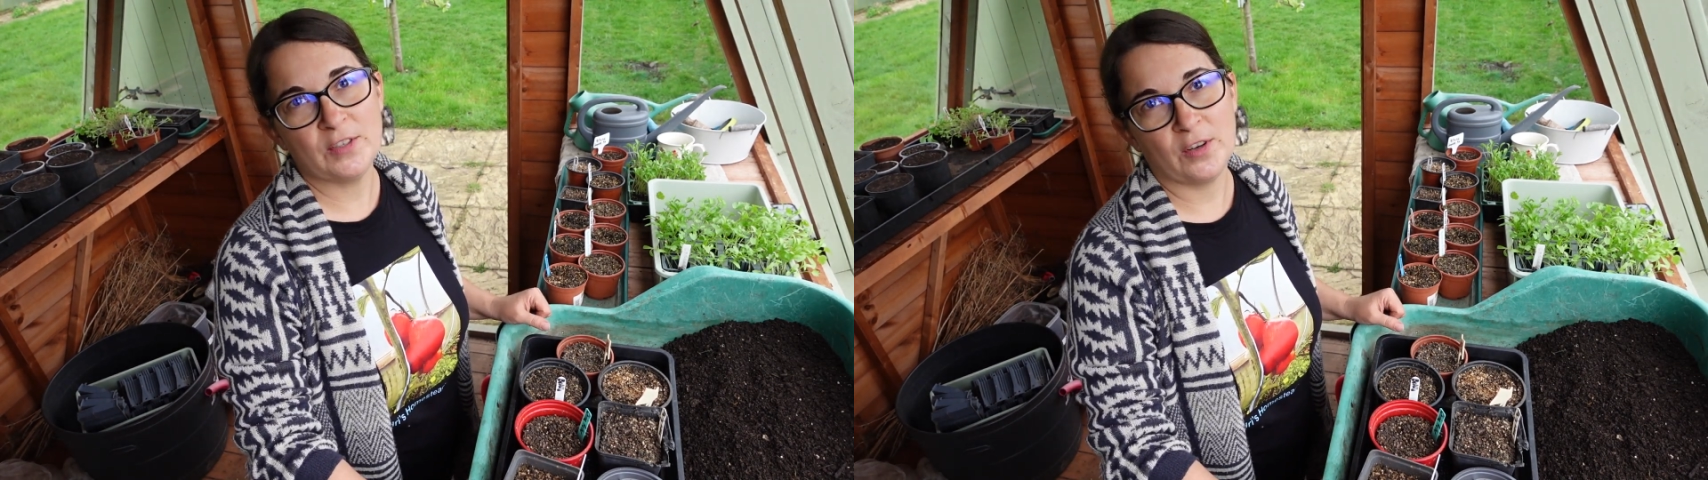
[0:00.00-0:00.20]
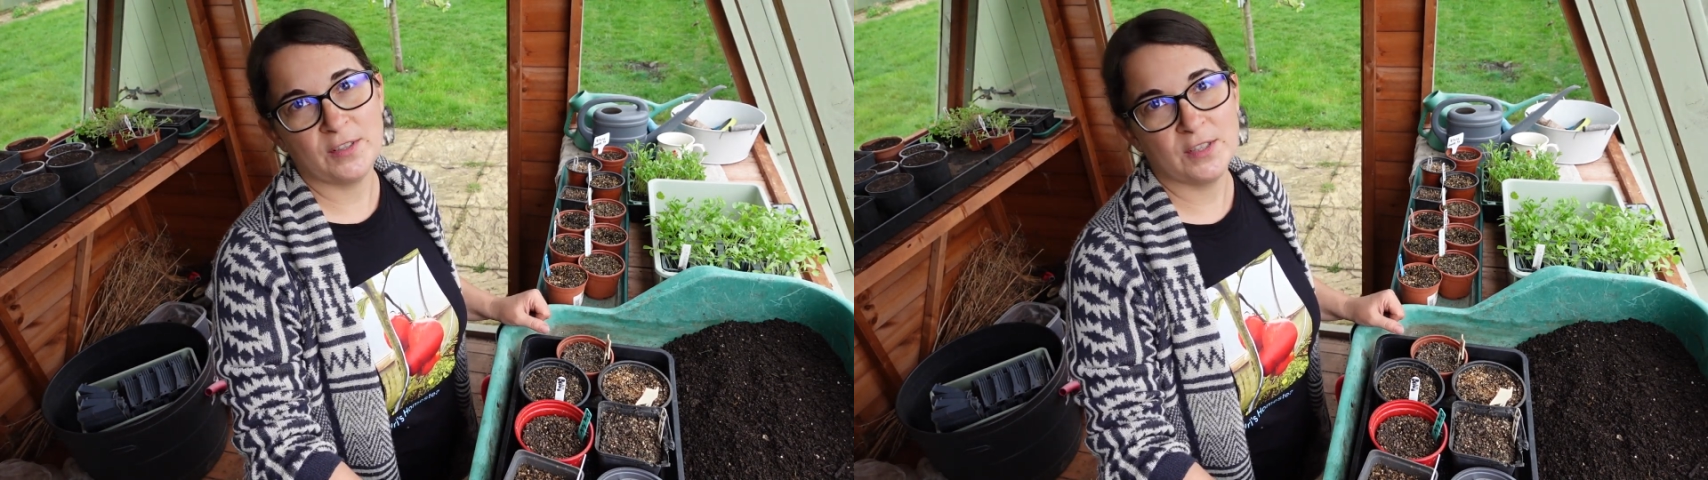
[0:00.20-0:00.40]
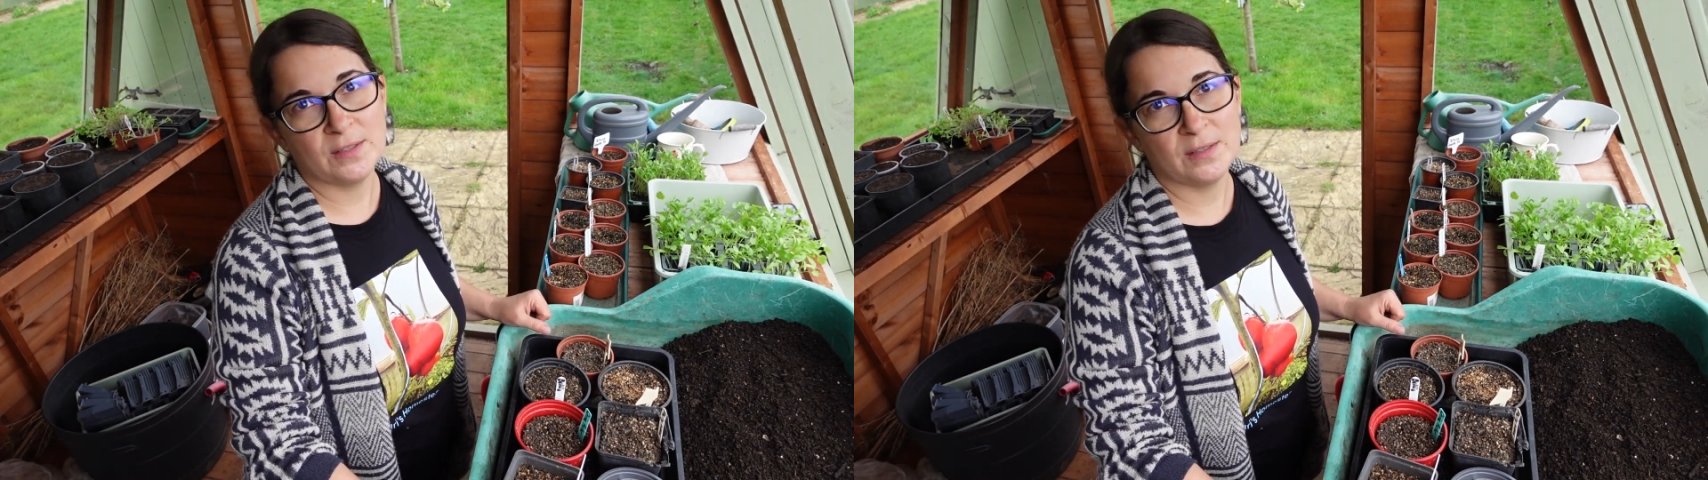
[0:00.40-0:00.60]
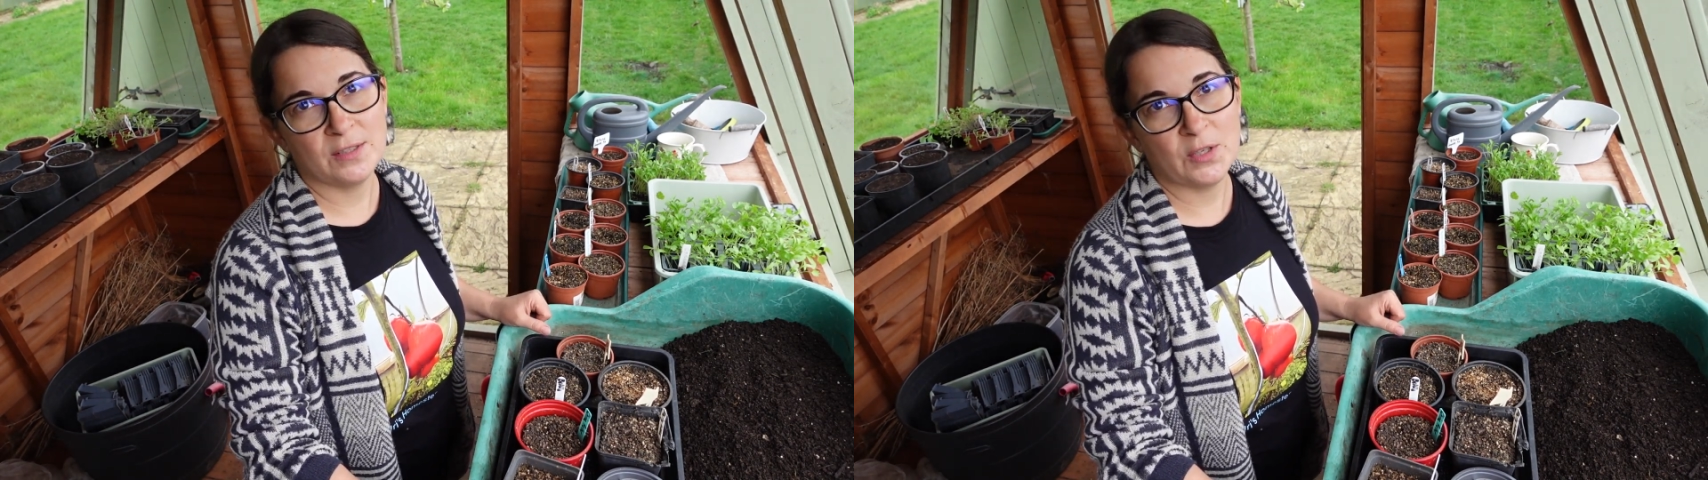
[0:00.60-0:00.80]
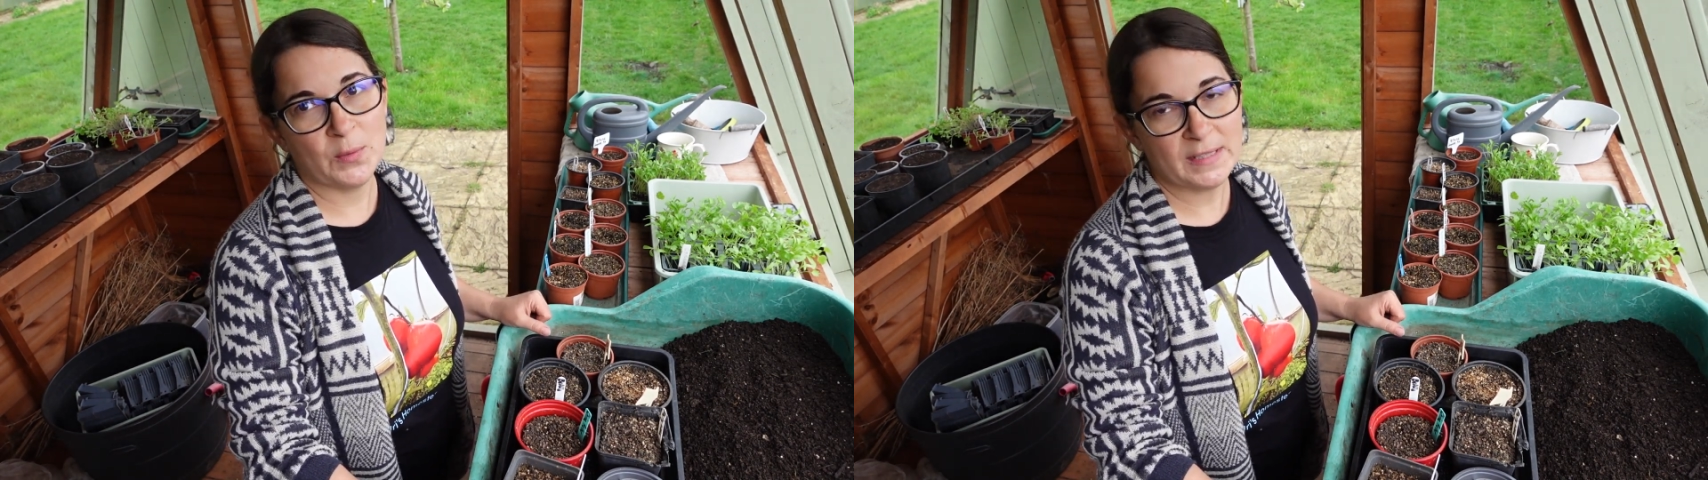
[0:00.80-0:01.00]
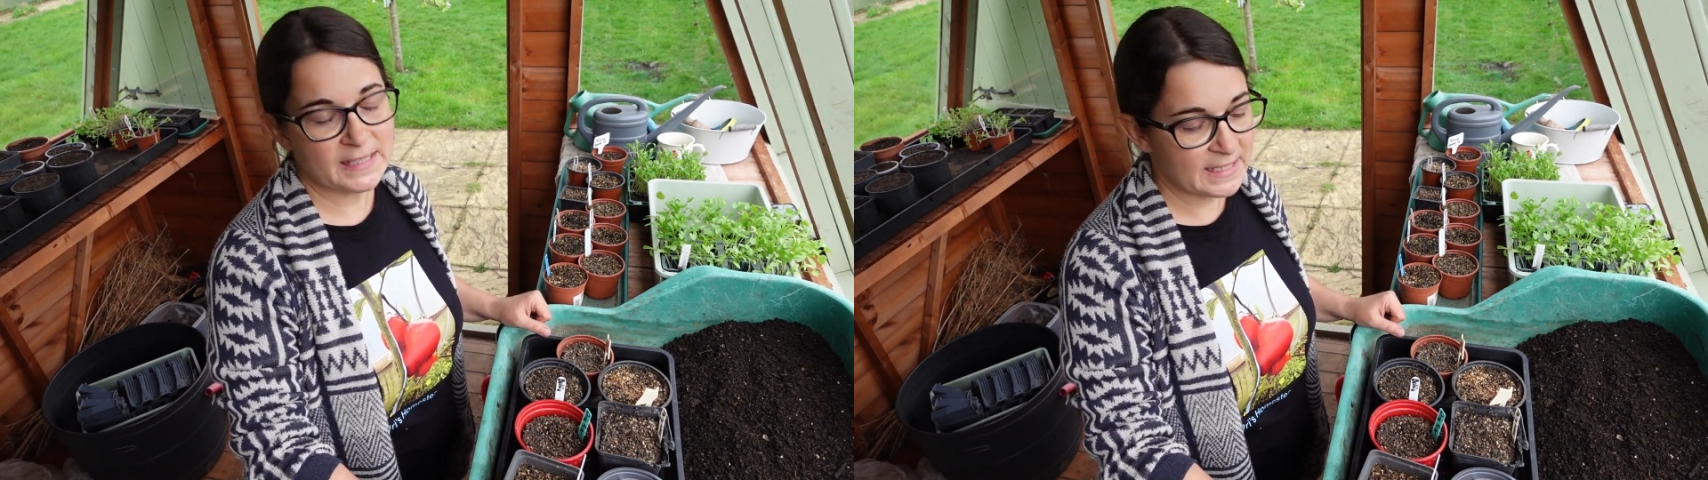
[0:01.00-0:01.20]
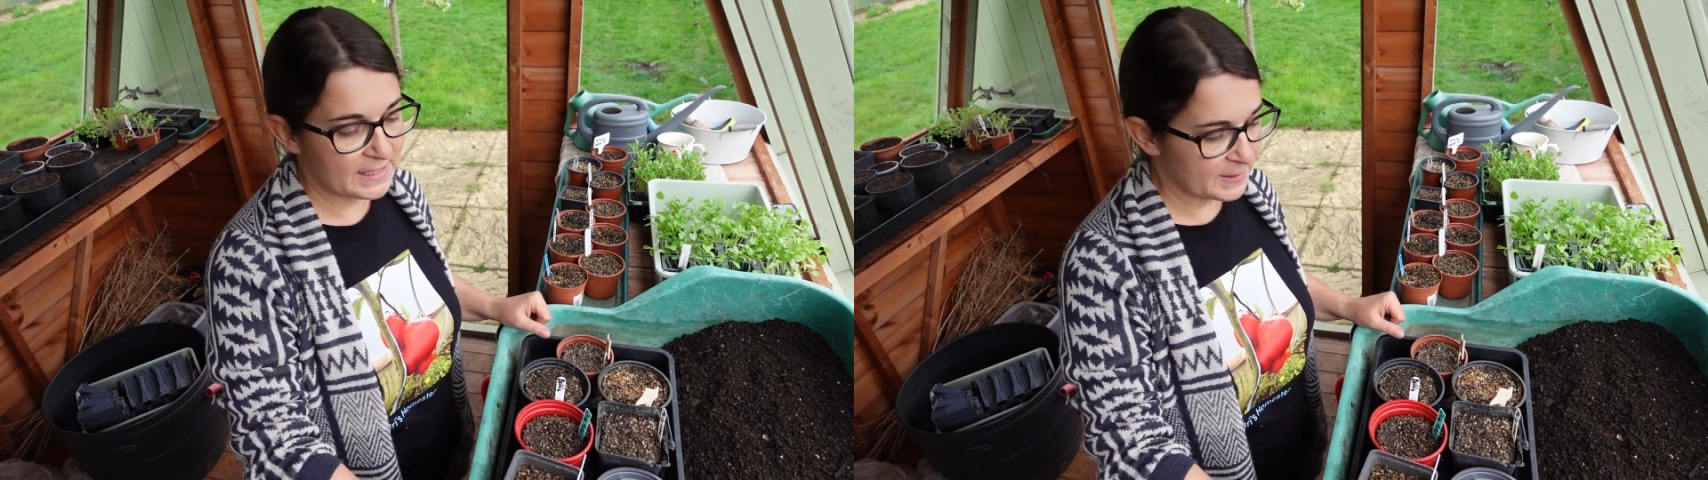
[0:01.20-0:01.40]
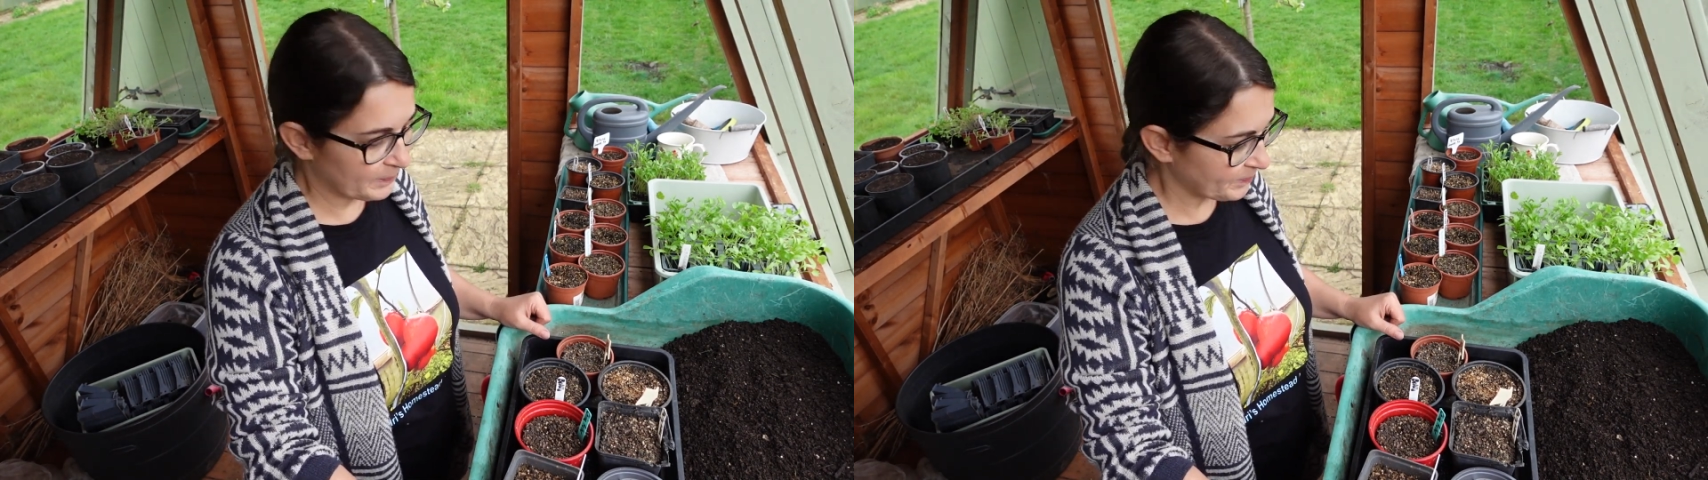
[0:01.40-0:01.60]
try sowing seeds.